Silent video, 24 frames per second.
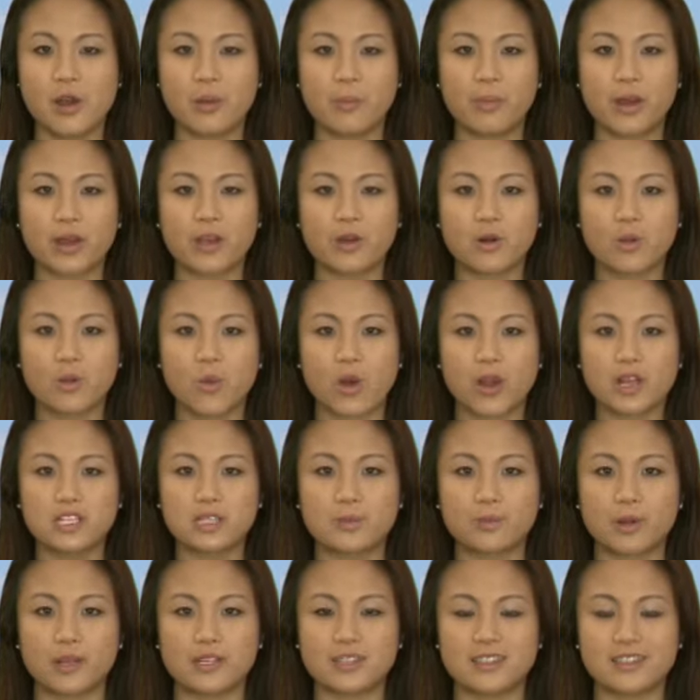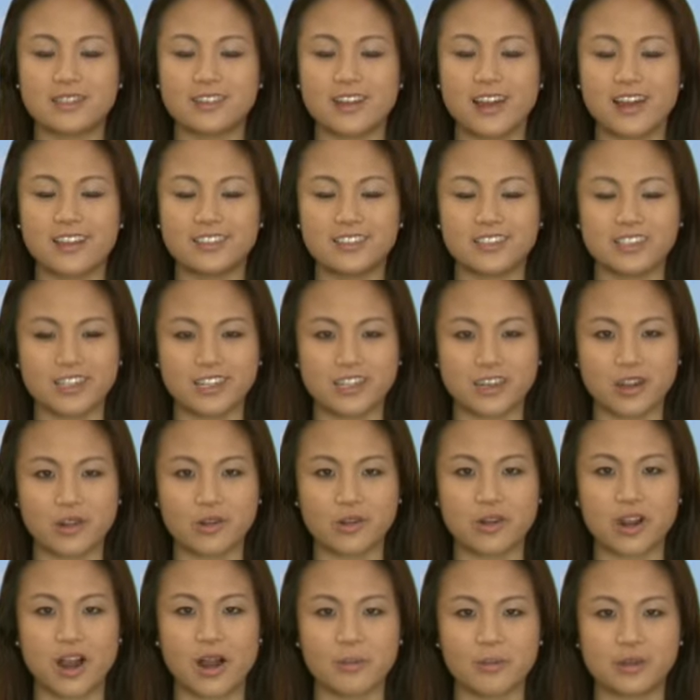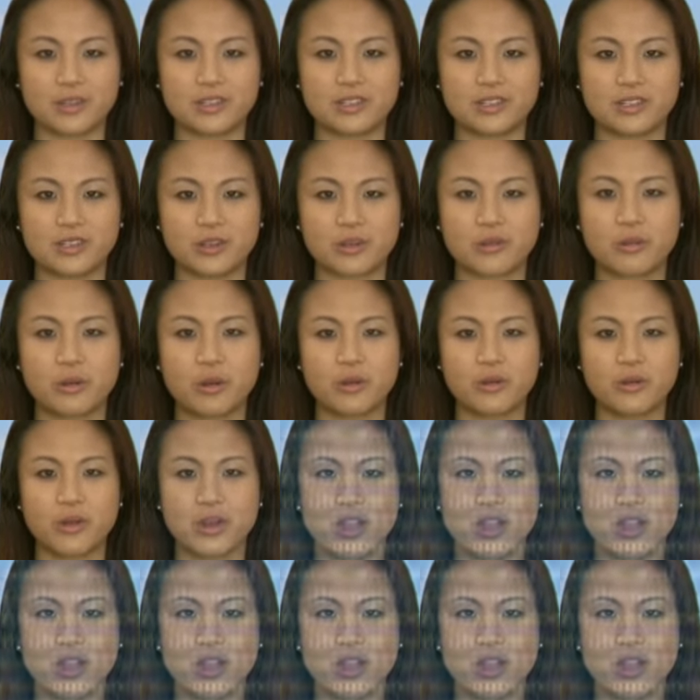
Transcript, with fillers: Michael Weiss, president and CEO, commented, quote,